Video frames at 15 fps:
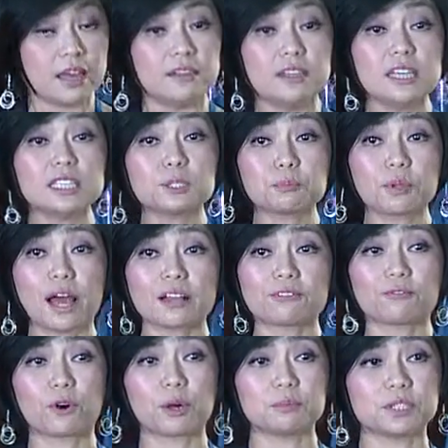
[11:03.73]
These
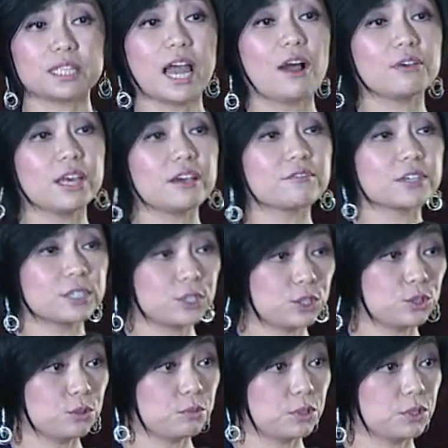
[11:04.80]
platforms now give
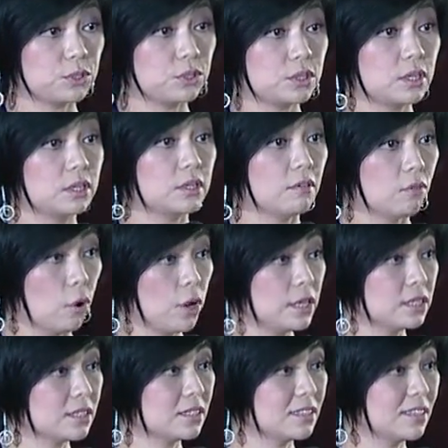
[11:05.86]
consumers the
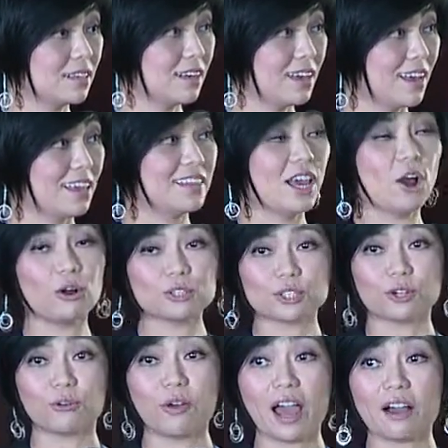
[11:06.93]
voice, and they
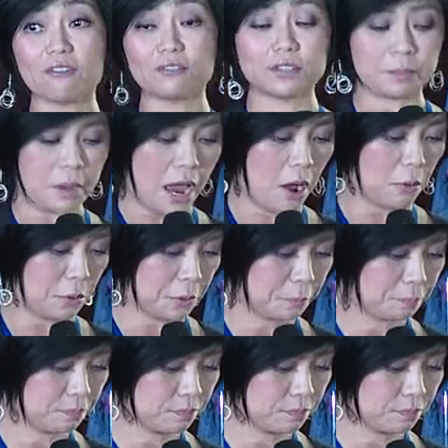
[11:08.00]
also have the power.